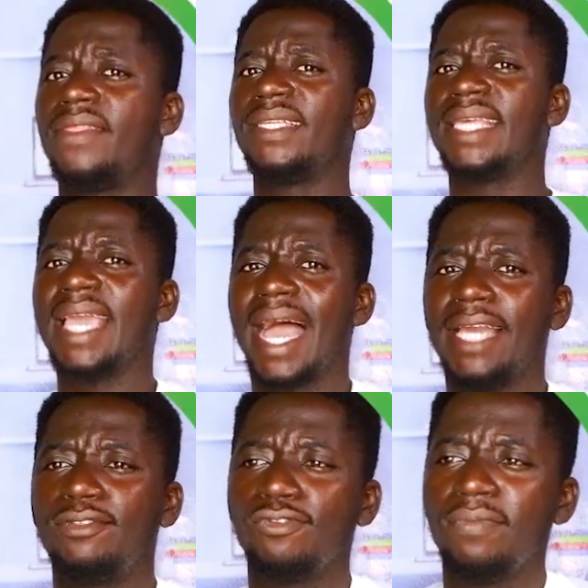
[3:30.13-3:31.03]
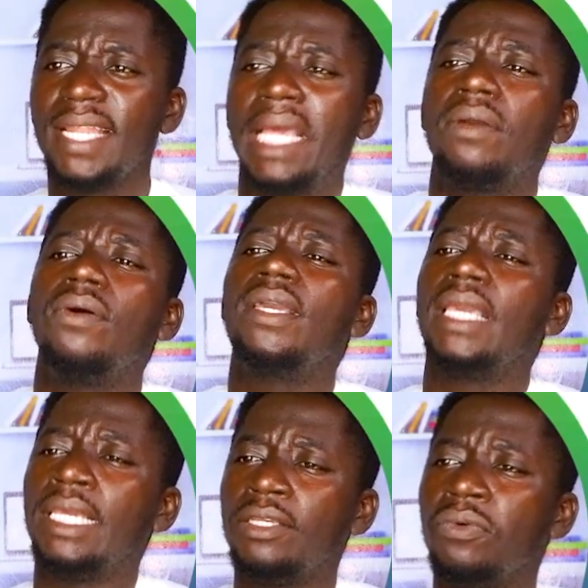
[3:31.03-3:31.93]
this A I tool will be like,
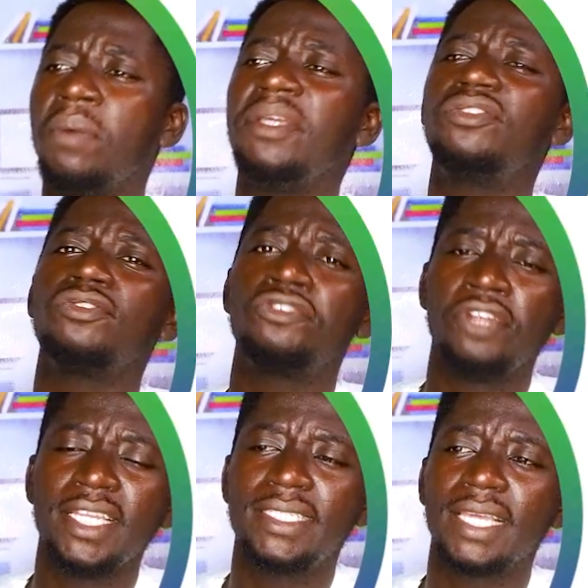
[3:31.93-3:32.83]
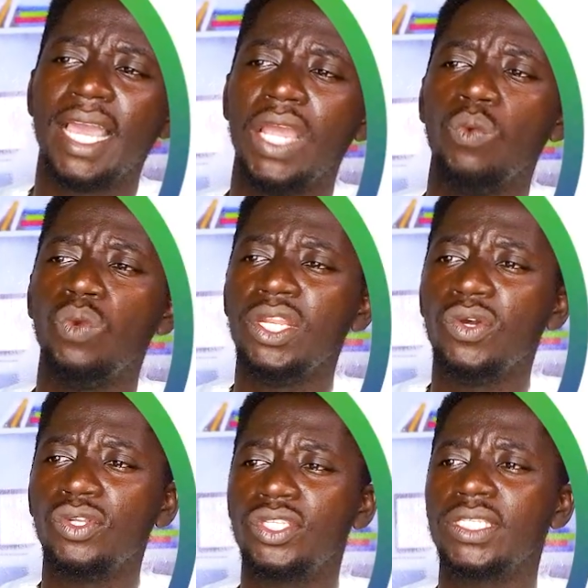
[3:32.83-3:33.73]
okay, you want me to create a
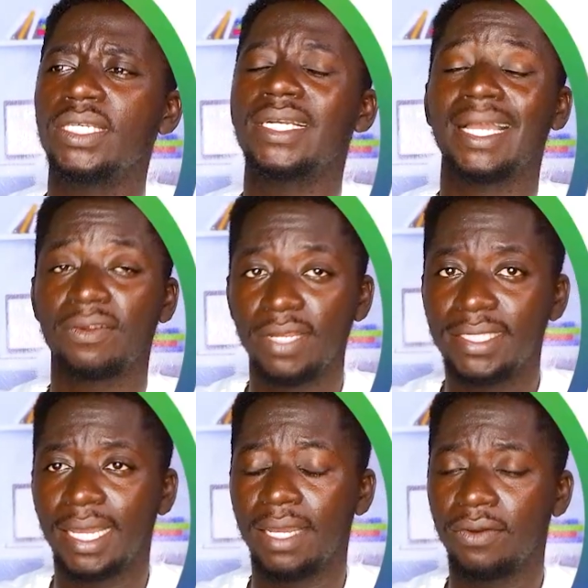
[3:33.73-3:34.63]
Windows calculator,